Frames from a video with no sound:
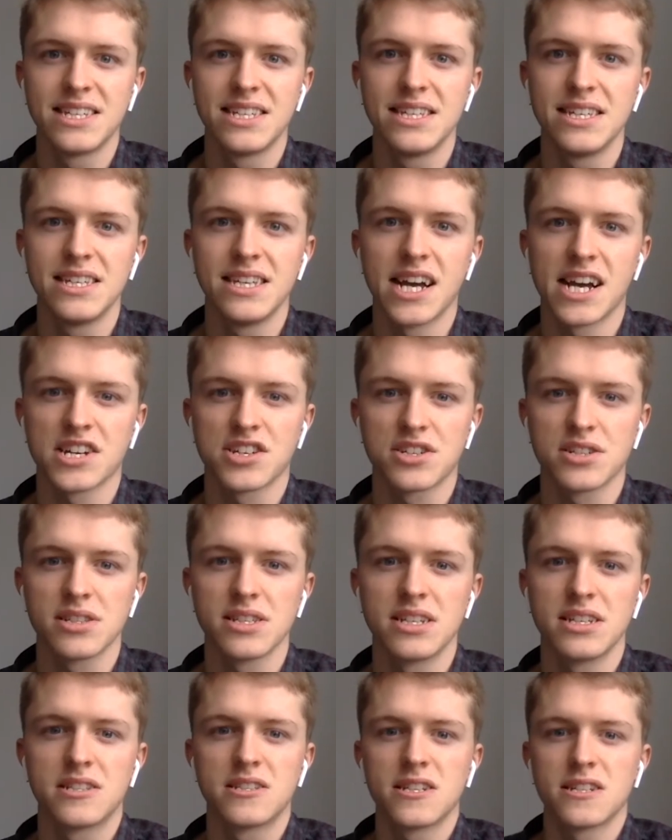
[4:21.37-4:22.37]
he
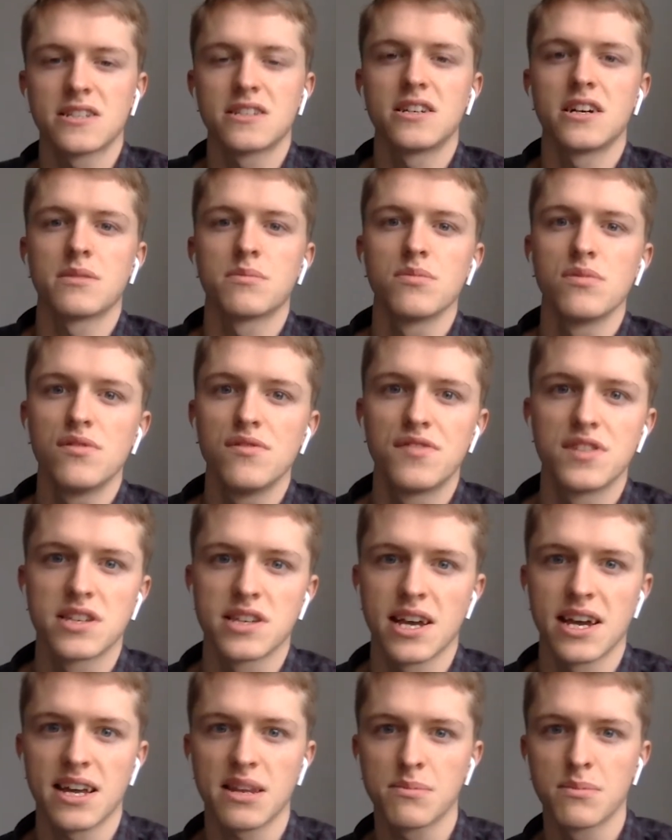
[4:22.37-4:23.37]
actually did not move
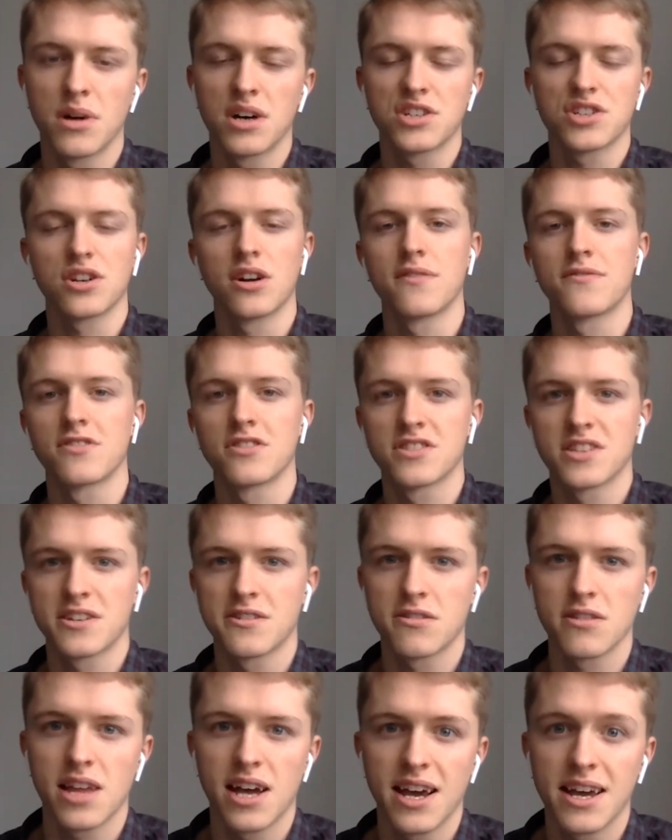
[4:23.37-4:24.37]
his head much off the
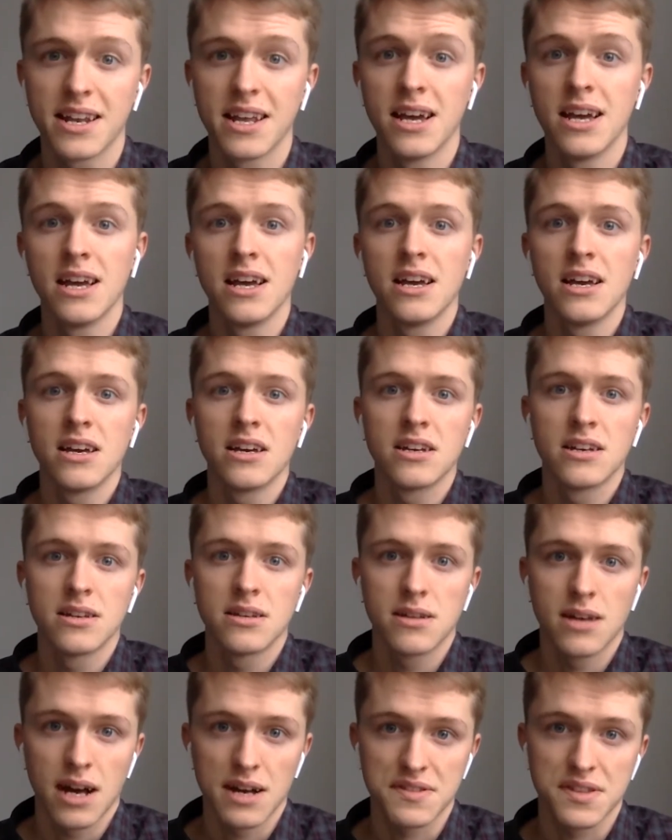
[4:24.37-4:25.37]
center line.
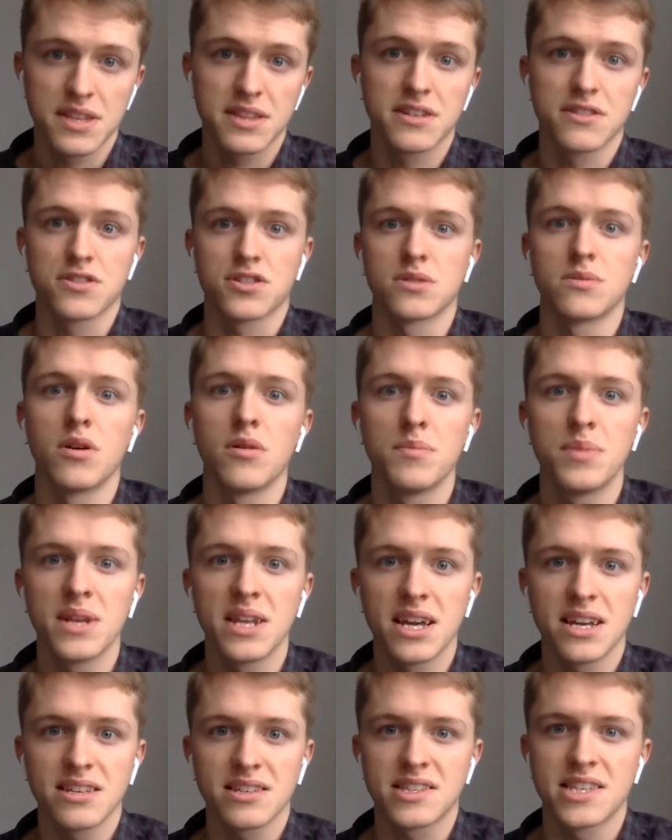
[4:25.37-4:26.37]
I think there are some
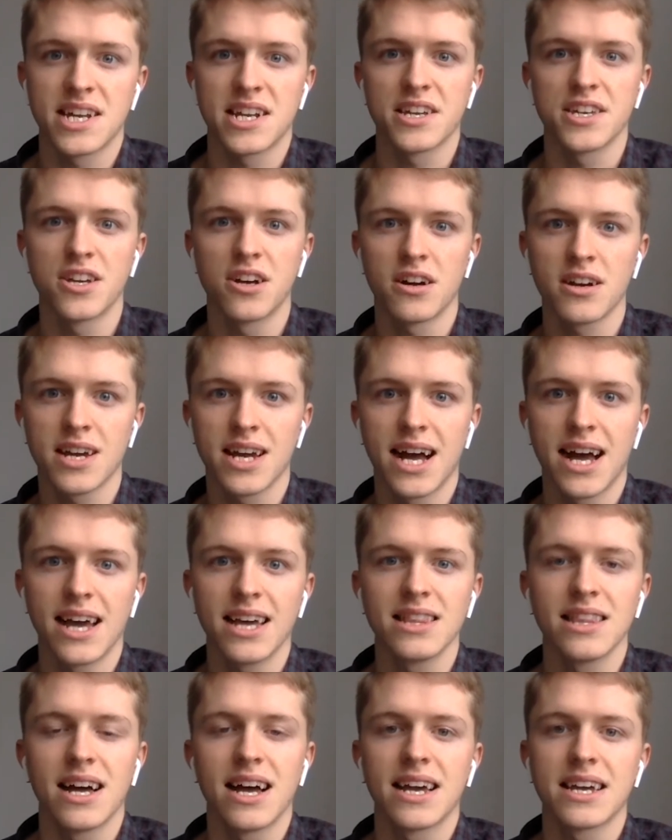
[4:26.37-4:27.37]
openings that a young
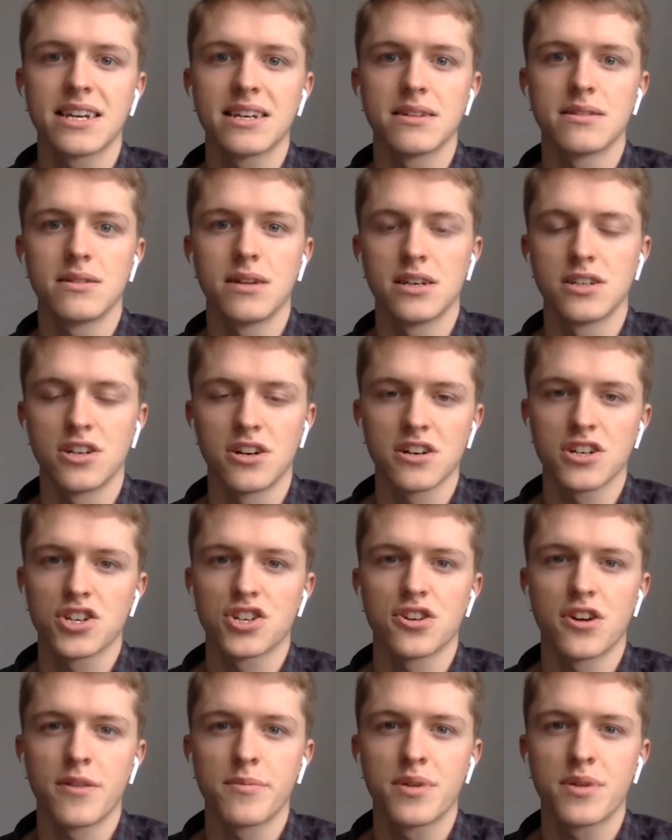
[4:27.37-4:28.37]

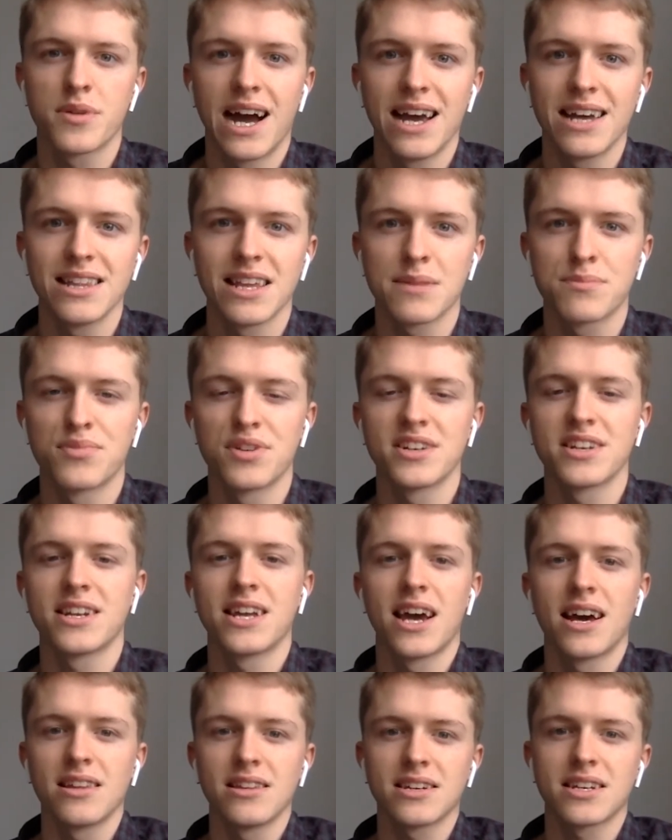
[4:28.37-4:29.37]
sharp guy like Brendan
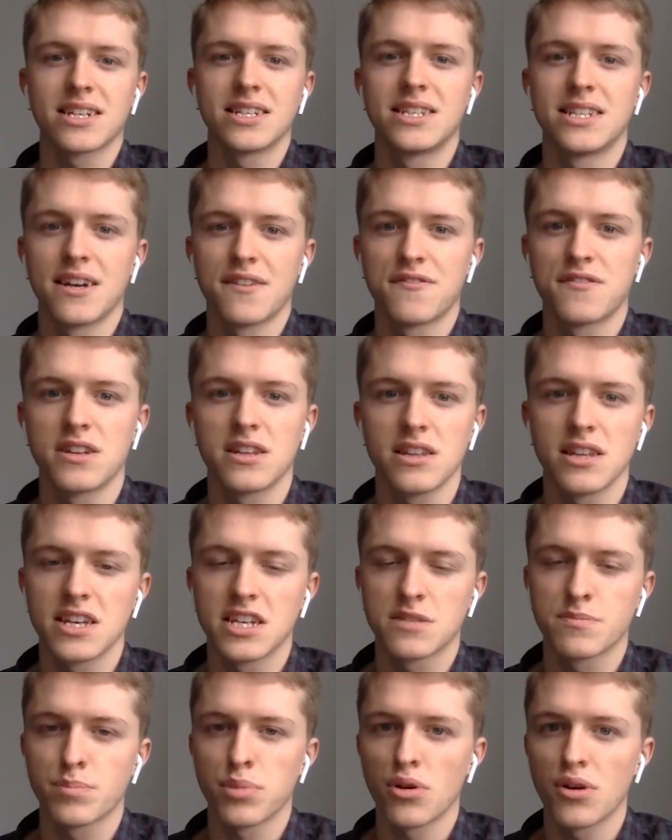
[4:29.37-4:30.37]
Allen can definitely
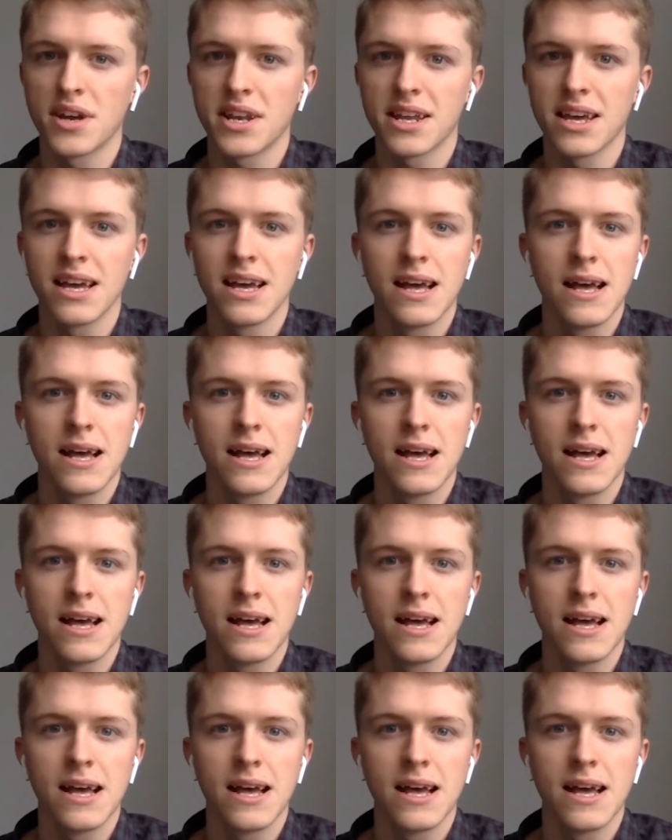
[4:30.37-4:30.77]
exploit